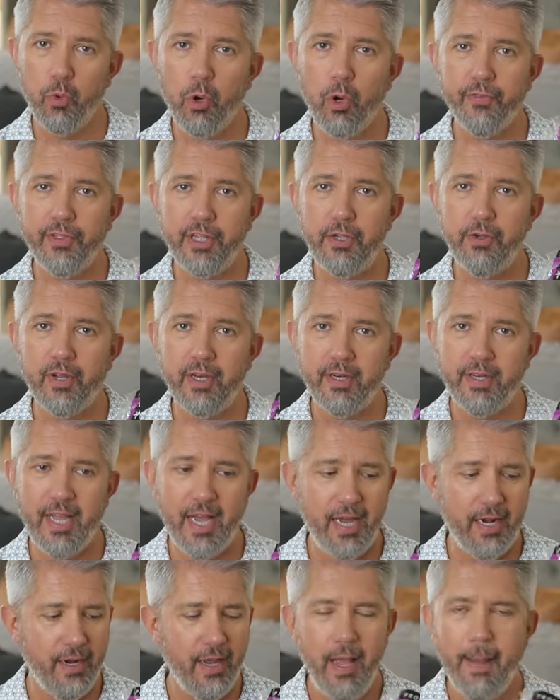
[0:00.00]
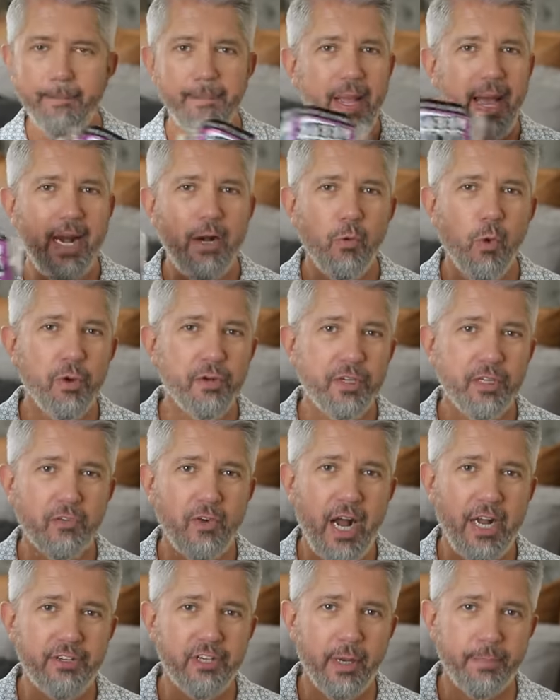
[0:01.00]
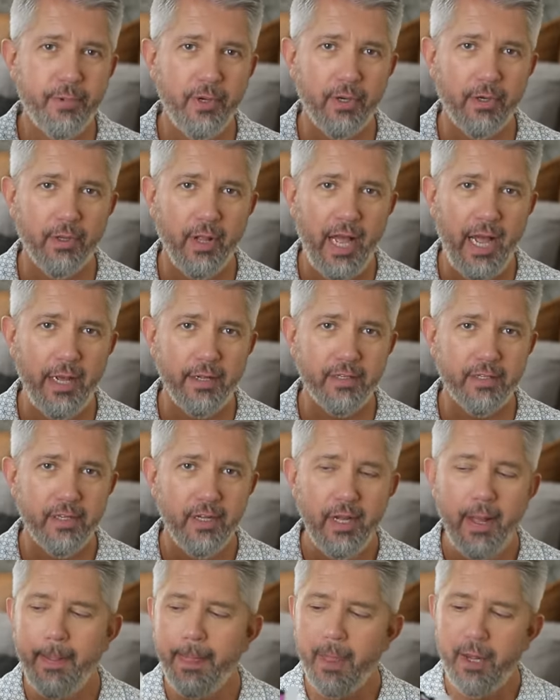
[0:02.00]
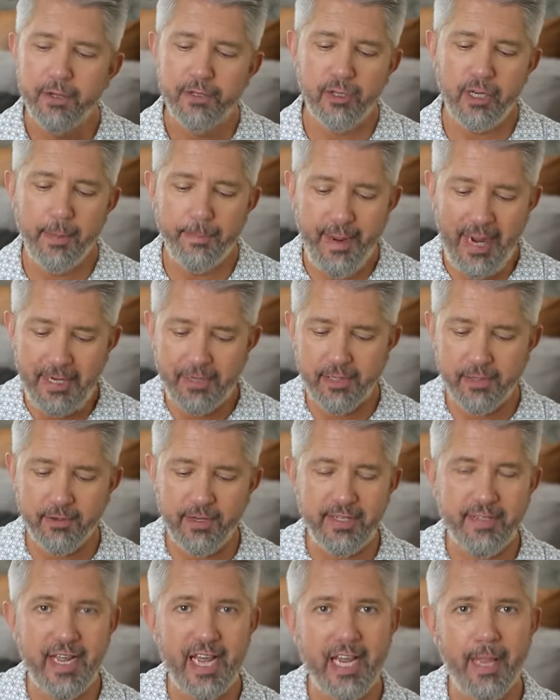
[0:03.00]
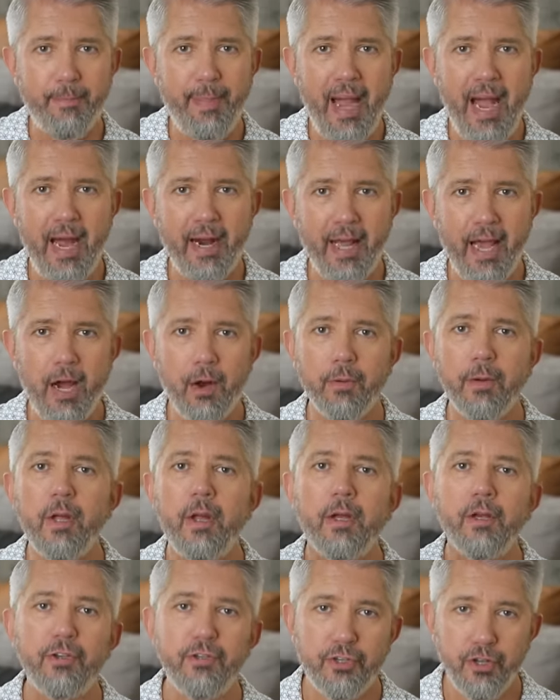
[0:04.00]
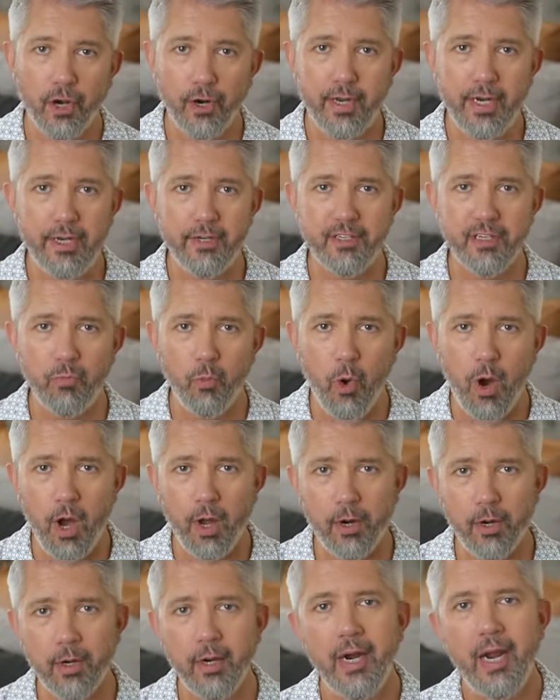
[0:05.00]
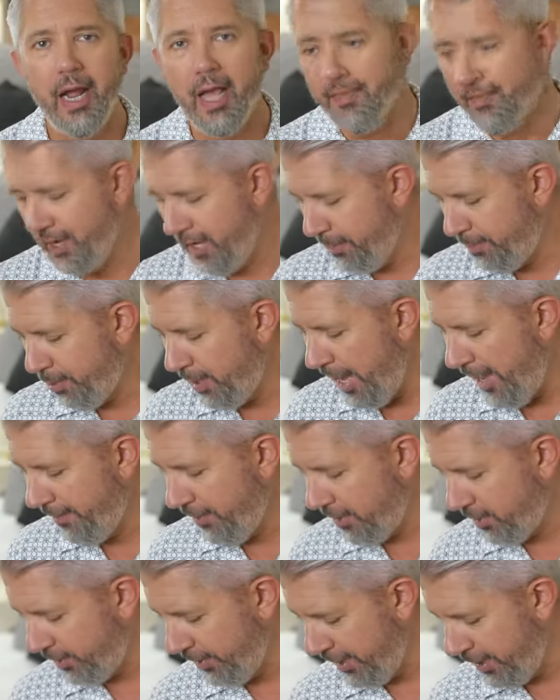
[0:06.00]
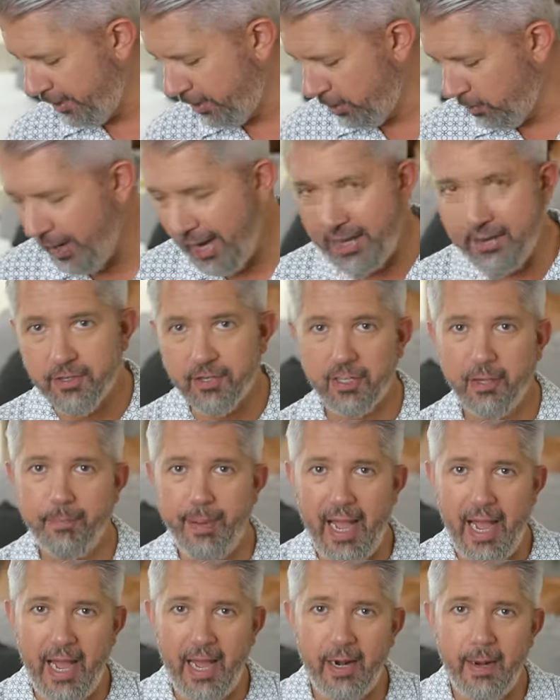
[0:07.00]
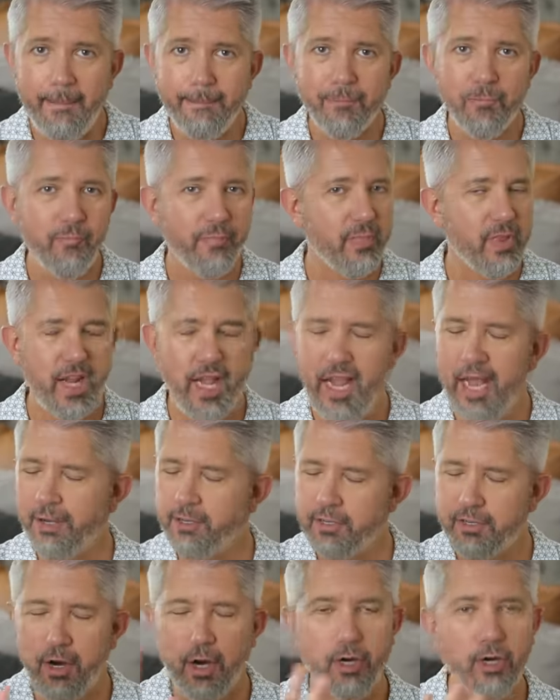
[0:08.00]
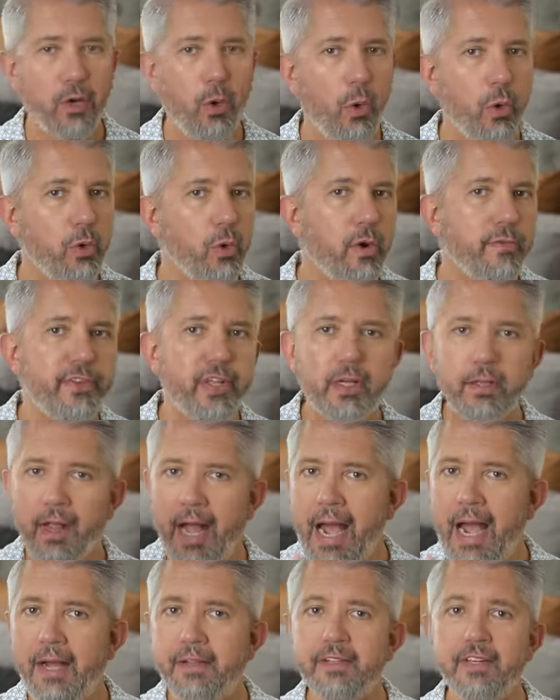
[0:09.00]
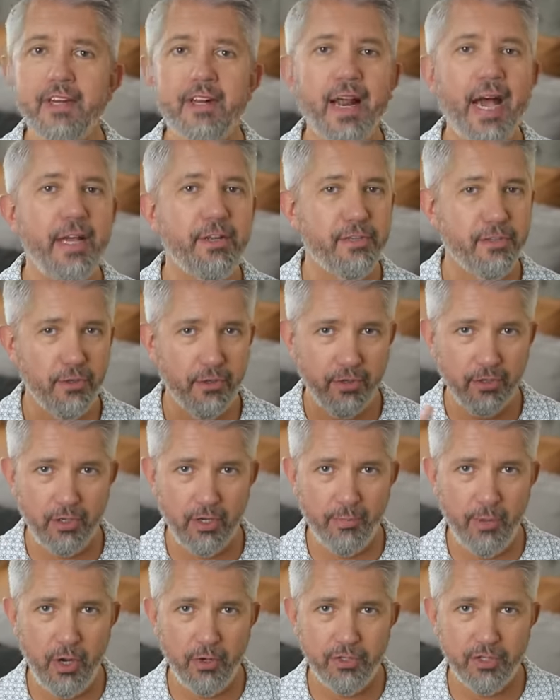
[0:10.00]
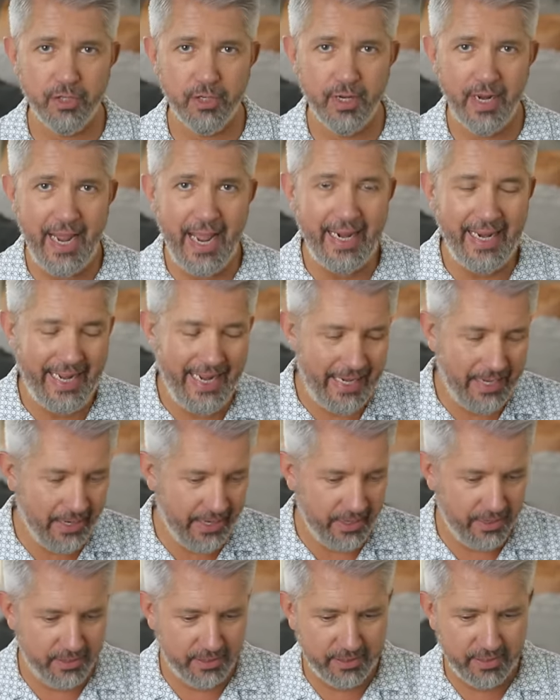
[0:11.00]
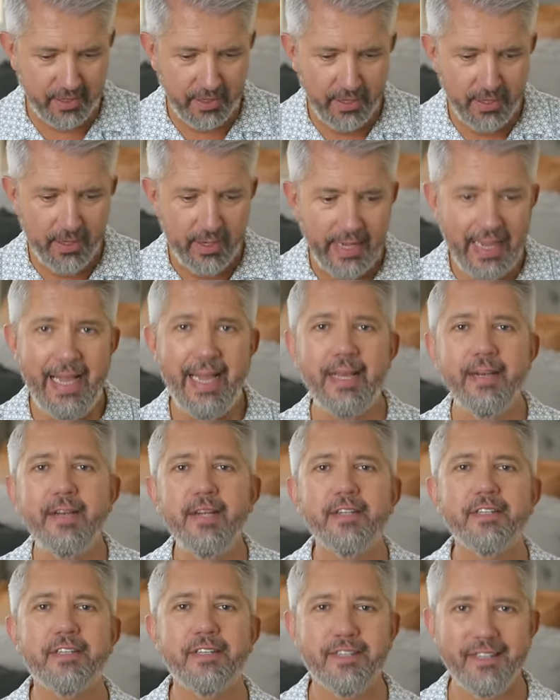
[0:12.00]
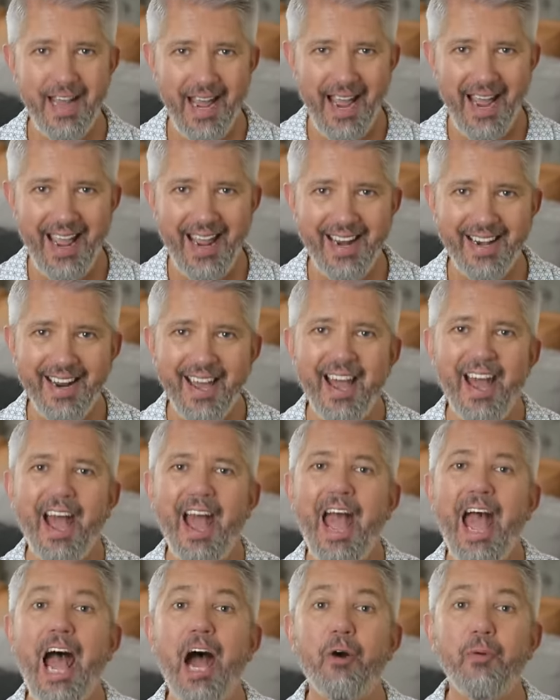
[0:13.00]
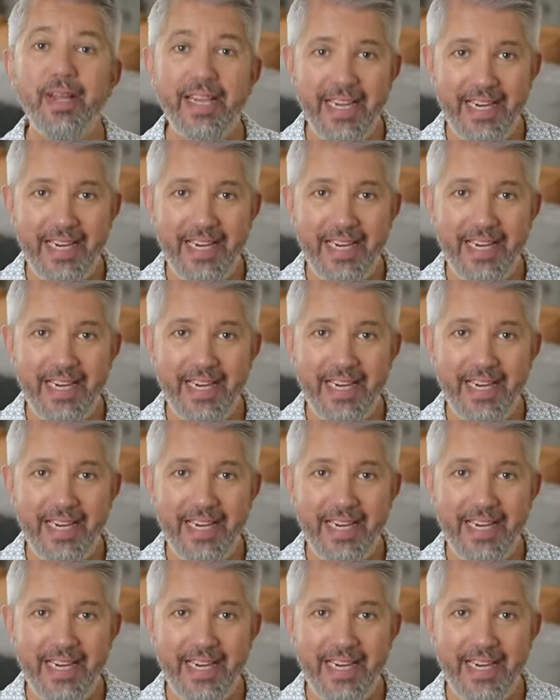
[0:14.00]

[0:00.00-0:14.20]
wool that you can get and it won't scratch up your glass. So you basically take a pad out, dunk it in some water, then apply the cleaner right to the pad and start going over the glass in a nice circular motion. And it is insane how